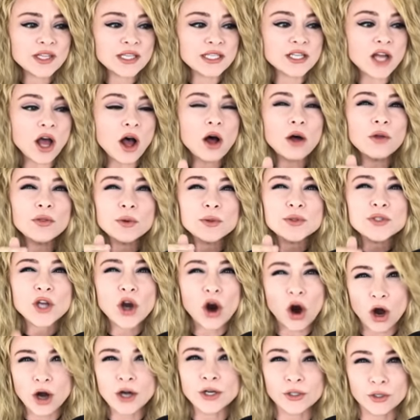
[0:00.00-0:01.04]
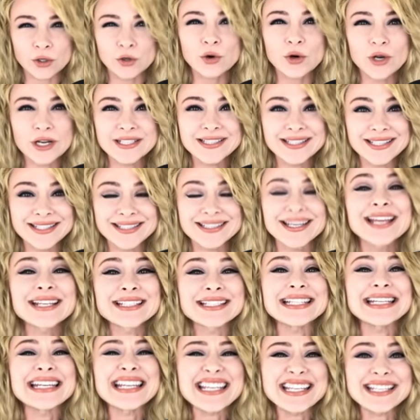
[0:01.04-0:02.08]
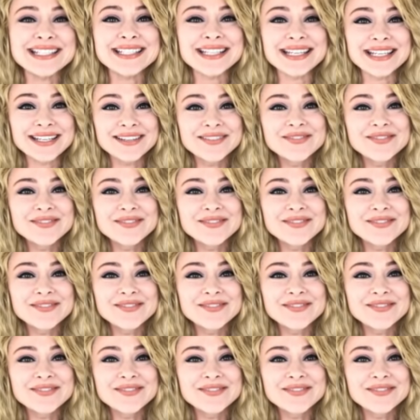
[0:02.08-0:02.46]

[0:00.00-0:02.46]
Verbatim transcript: into all those carton creases nice and easy.